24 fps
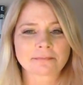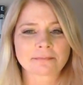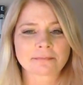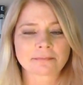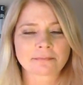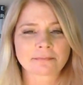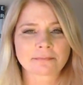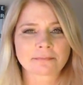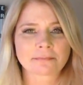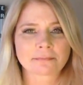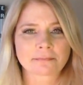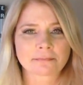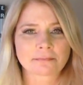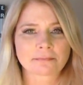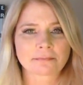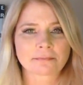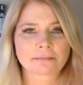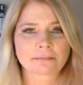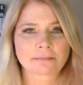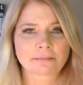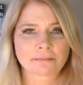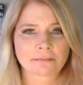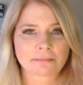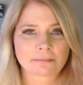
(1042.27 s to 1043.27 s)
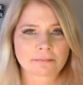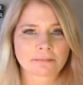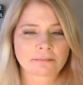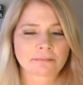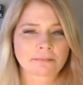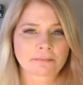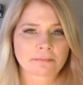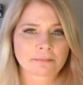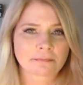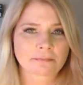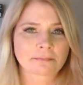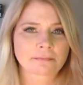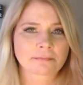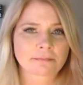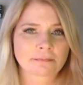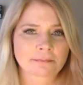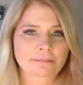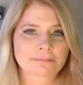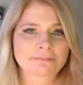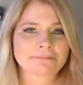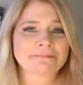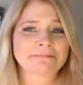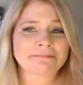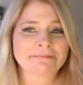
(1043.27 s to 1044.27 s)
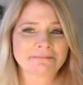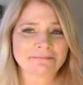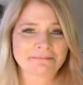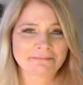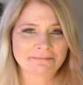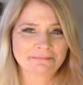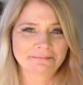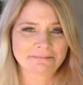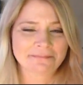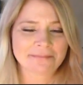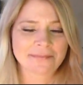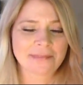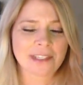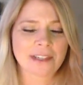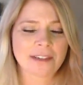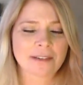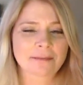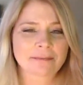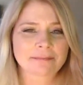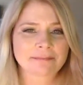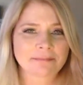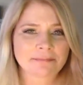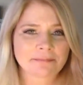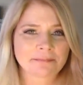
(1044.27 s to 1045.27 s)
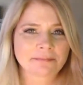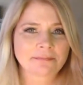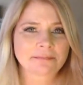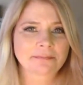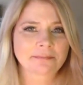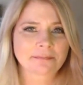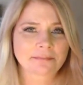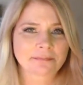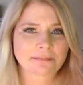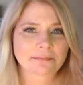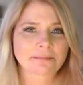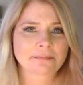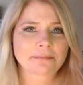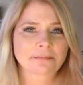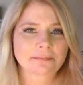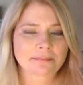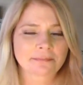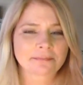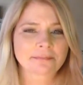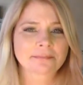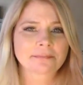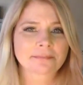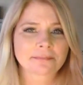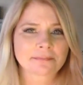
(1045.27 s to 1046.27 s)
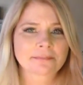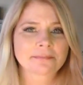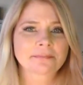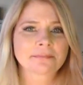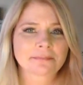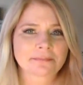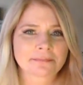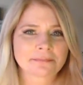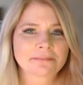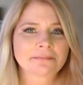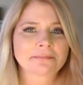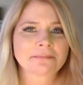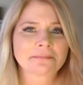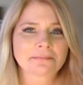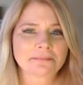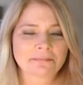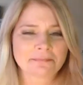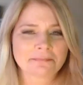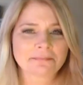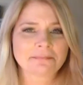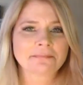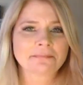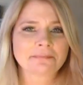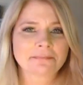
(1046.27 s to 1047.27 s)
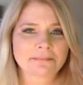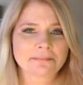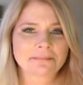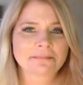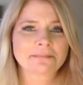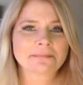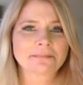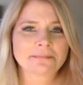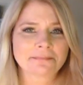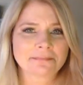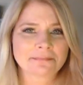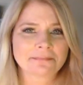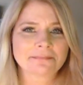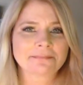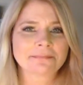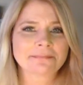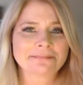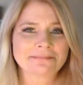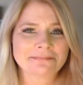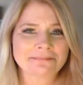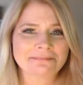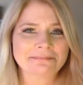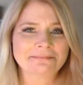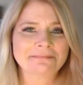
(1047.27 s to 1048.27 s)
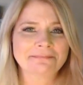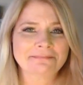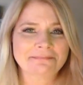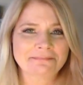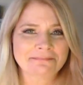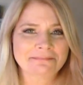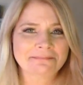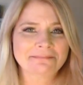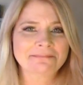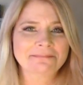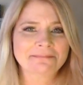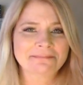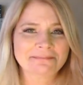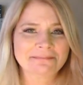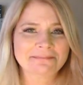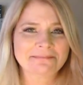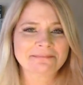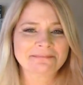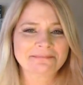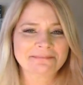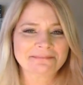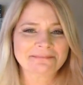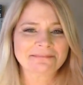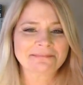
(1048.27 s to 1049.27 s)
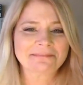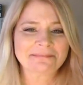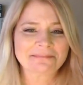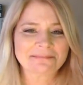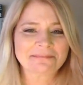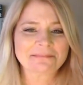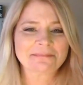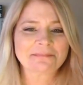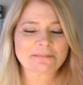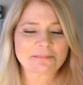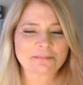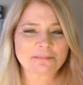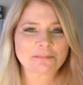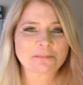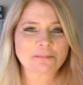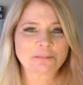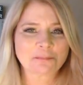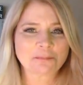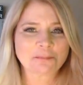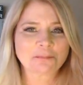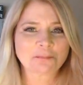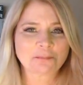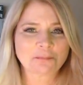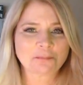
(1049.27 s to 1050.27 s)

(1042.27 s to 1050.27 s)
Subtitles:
This person isn't speaking.